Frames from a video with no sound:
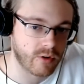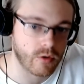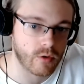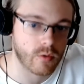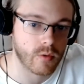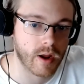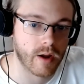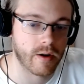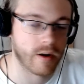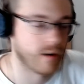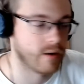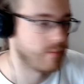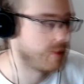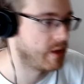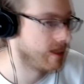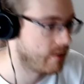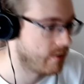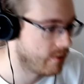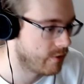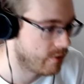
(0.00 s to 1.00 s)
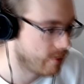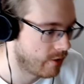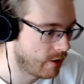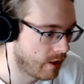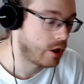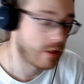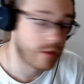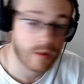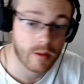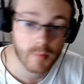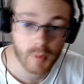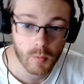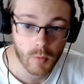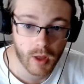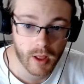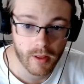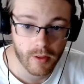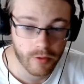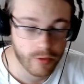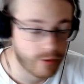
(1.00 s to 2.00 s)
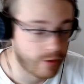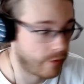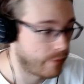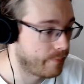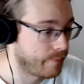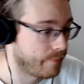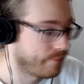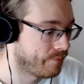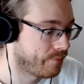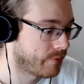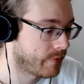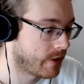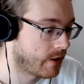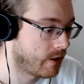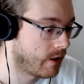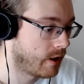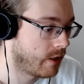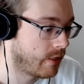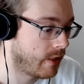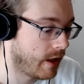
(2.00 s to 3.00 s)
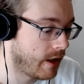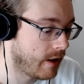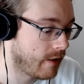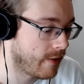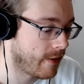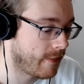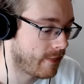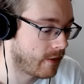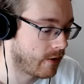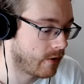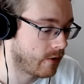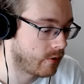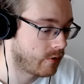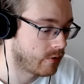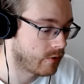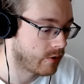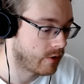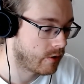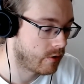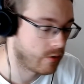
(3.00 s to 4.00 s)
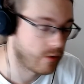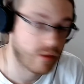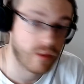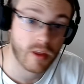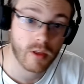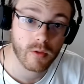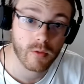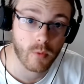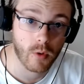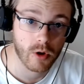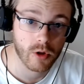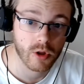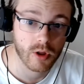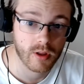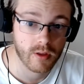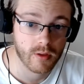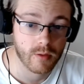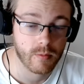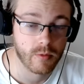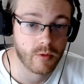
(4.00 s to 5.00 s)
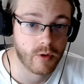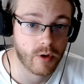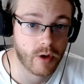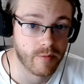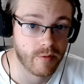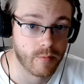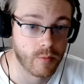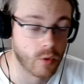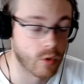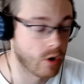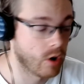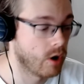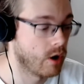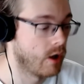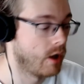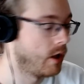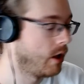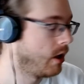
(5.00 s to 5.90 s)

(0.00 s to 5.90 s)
to Eren, because shit's gonna be wild. So that is it, though. So thanks for watching and subscribe for more.